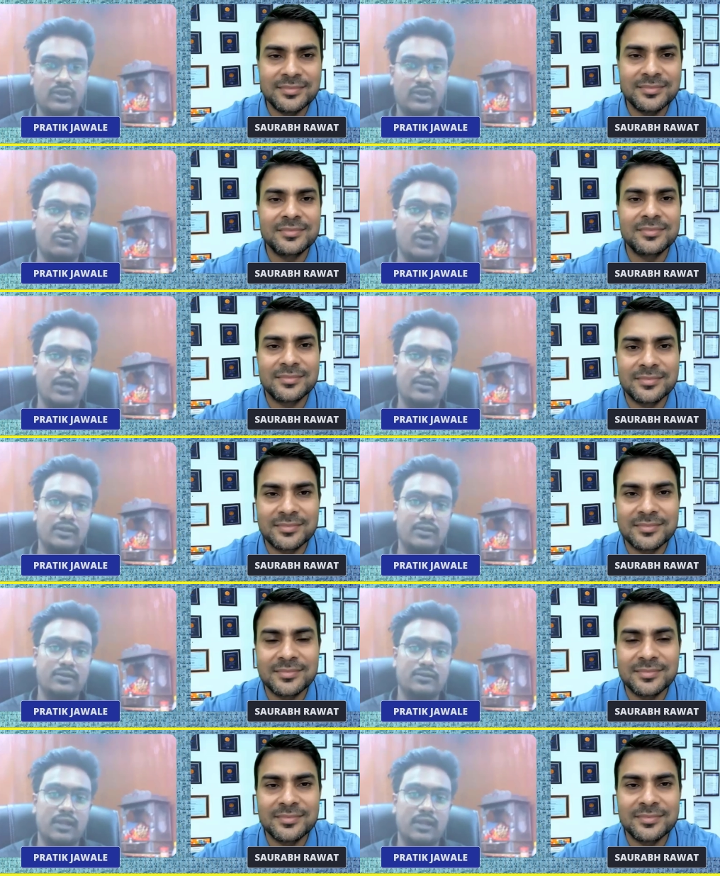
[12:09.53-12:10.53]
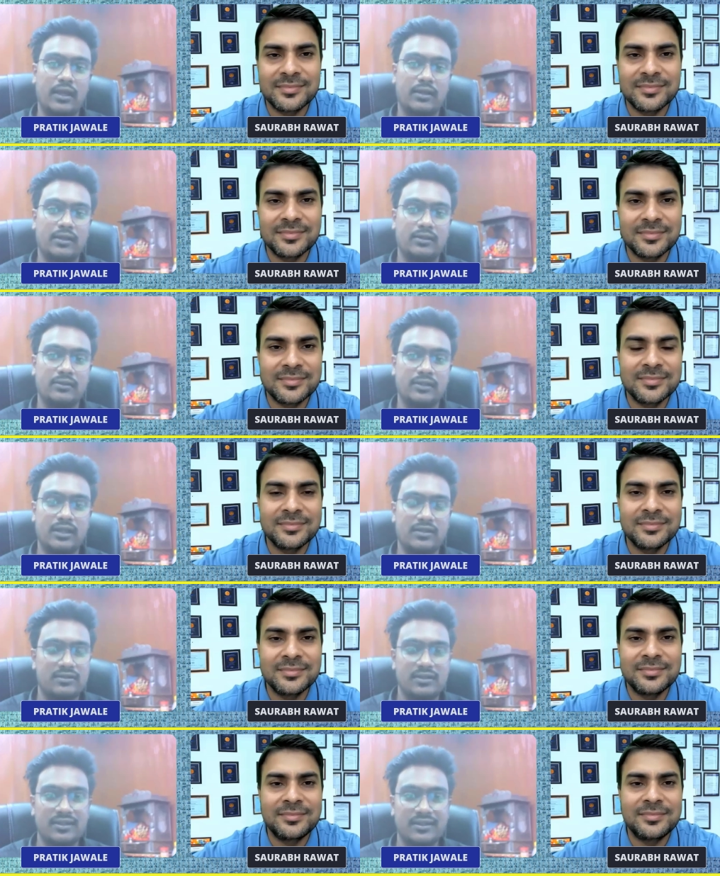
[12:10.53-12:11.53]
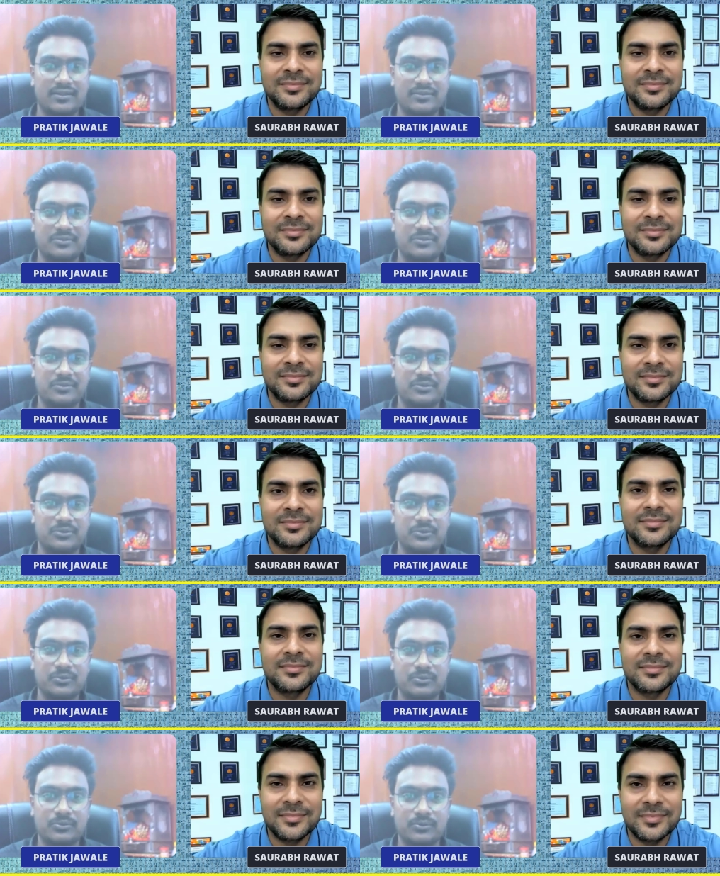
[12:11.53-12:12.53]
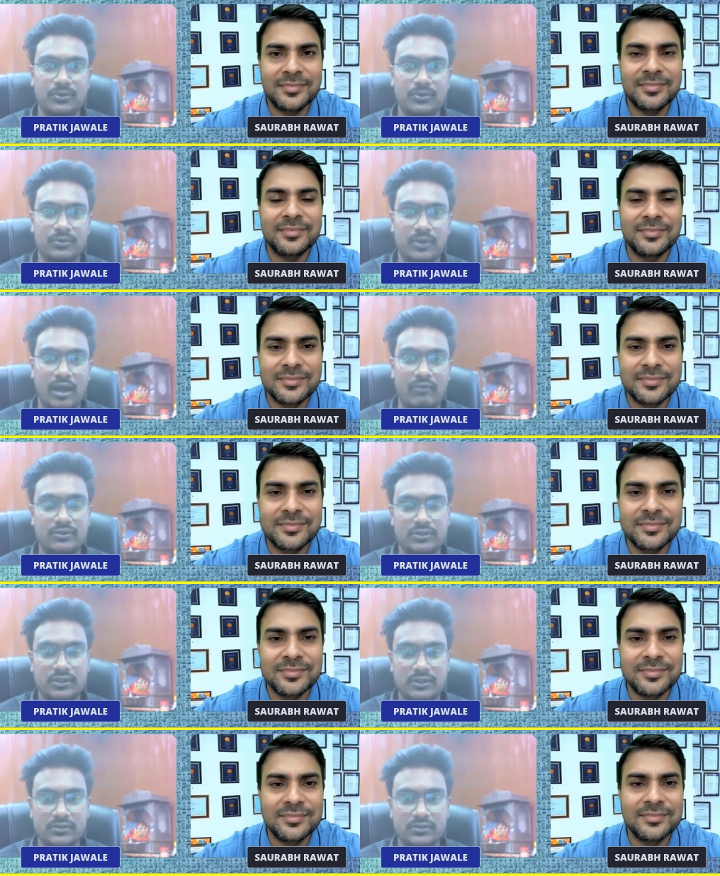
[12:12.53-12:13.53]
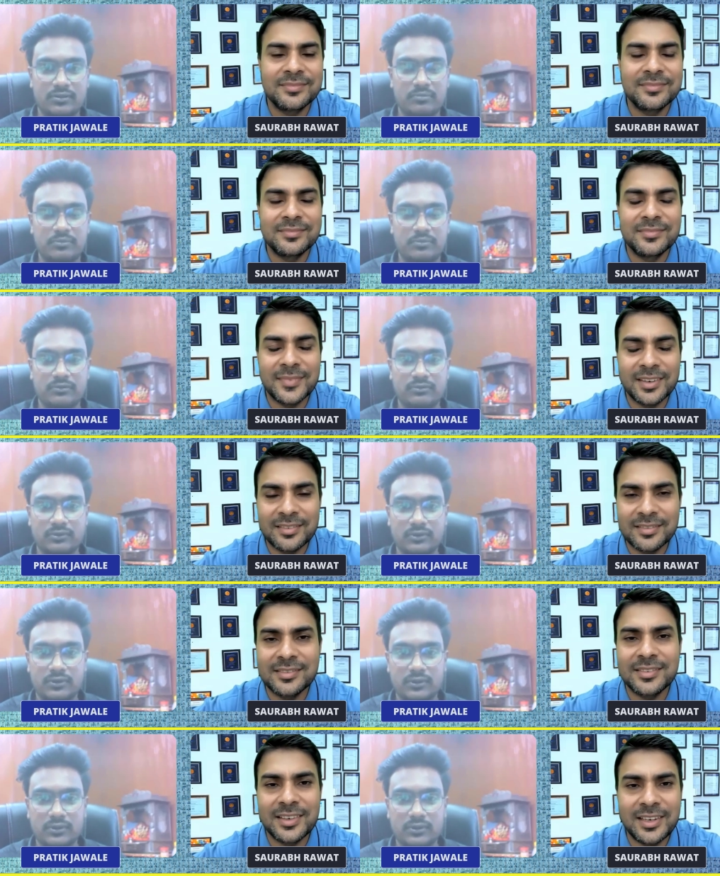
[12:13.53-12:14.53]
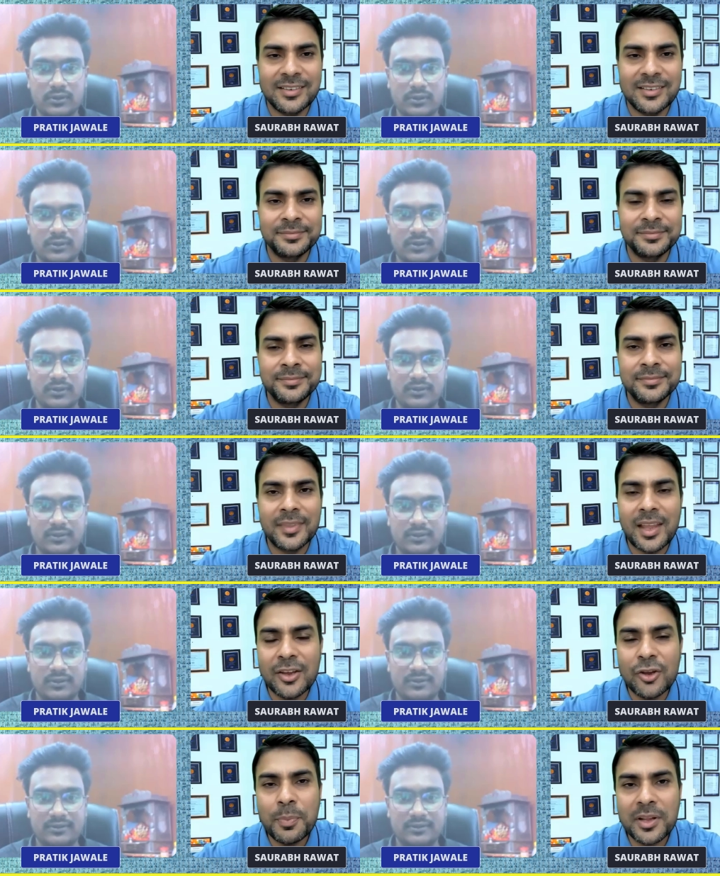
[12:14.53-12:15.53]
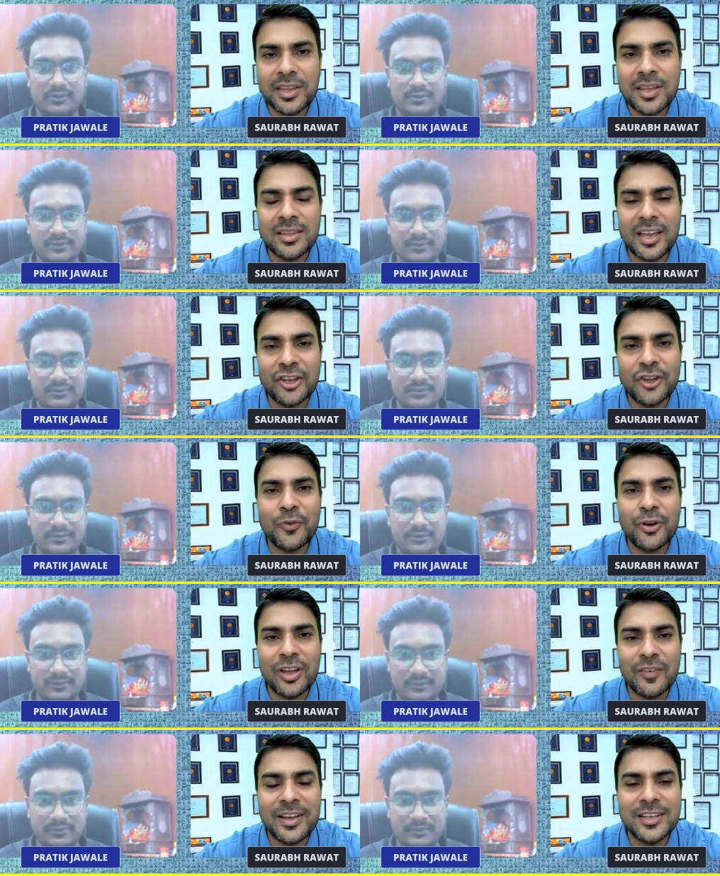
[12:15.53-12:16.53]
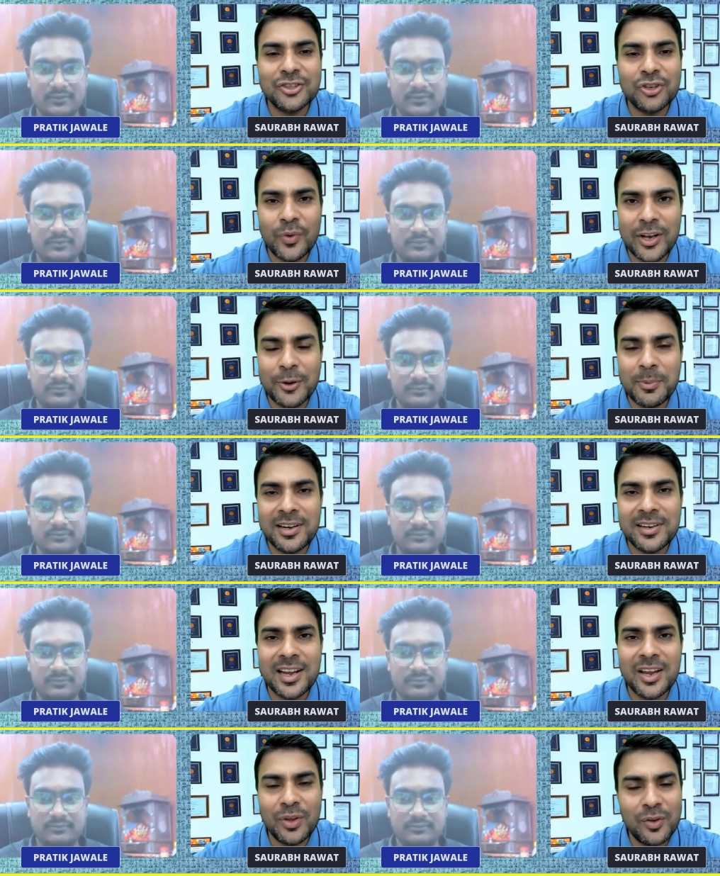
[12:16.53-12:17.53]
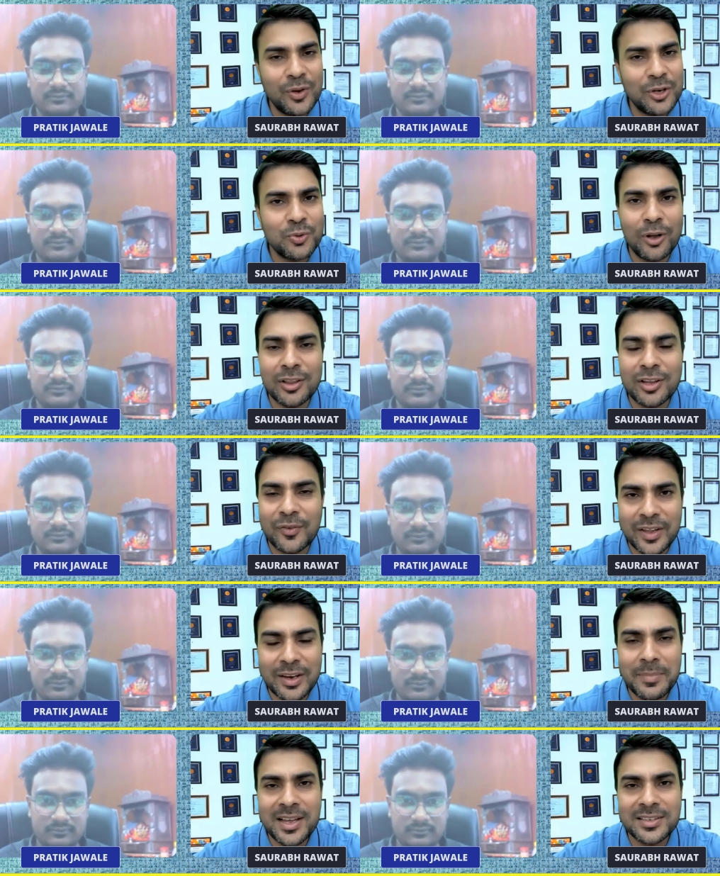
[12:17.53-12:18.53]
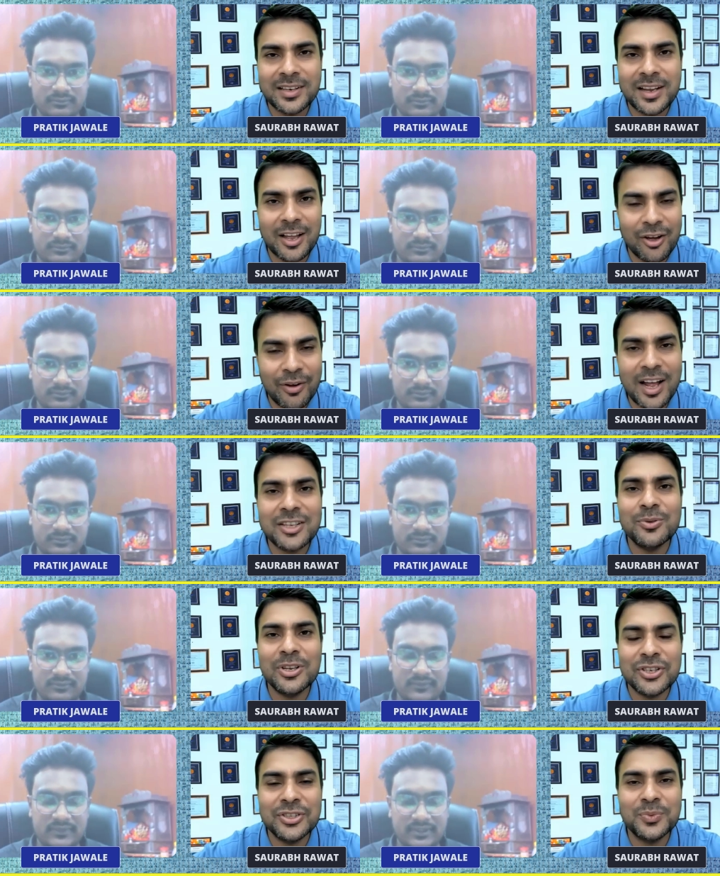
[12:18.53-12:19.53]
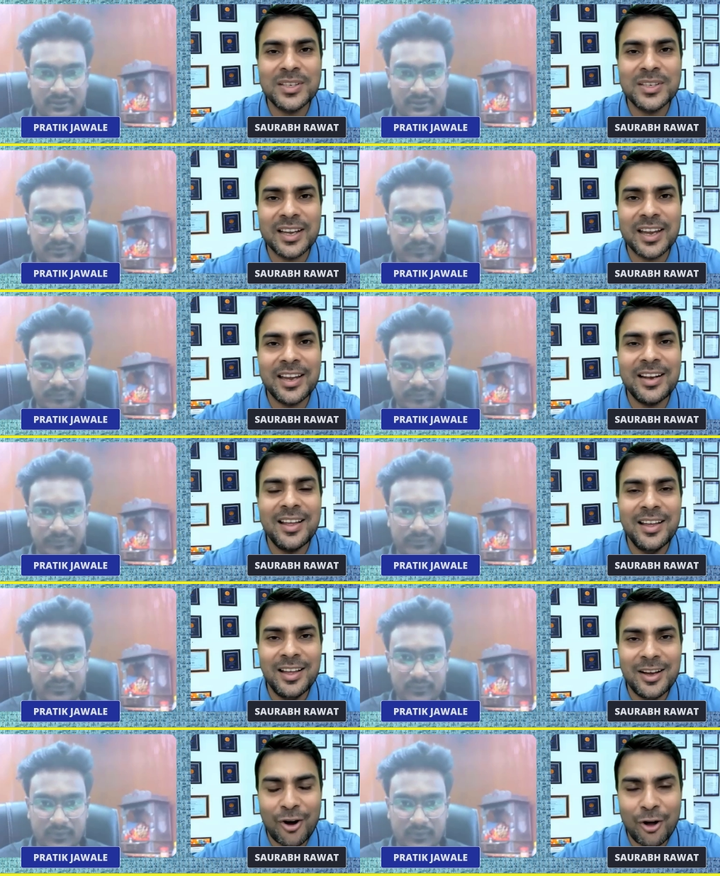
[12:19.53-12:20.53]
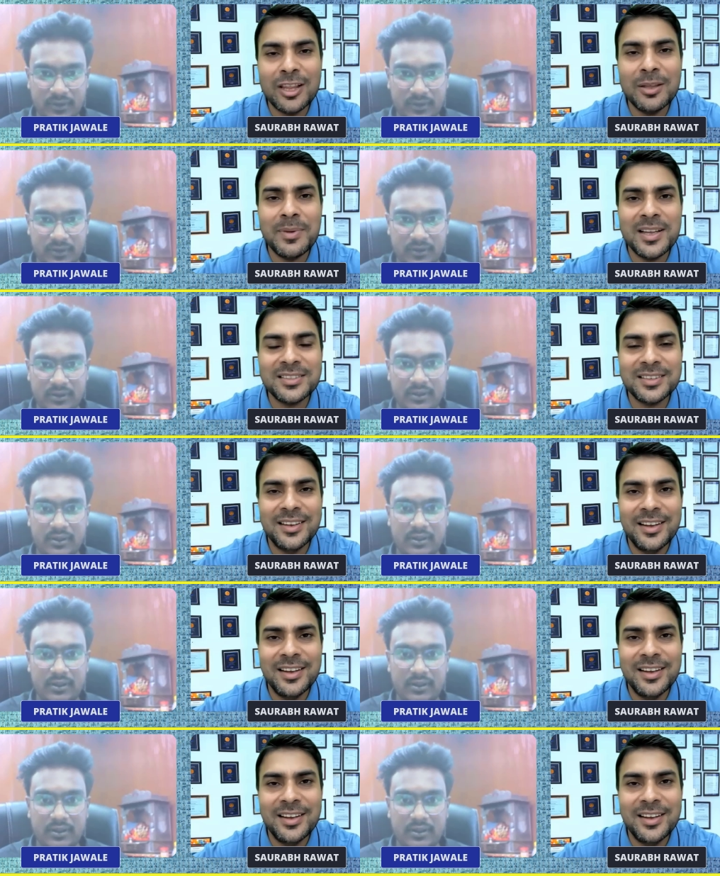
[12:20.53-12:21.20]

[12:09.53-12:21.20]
Speaker 1: So I think like uh, there is nothing to, you know, I would suggest to improve.
Speaker 2: Thank you, Pratik. Thank you for giving us your valuable time. We wish you all the very best, and congratulations once again. All the best.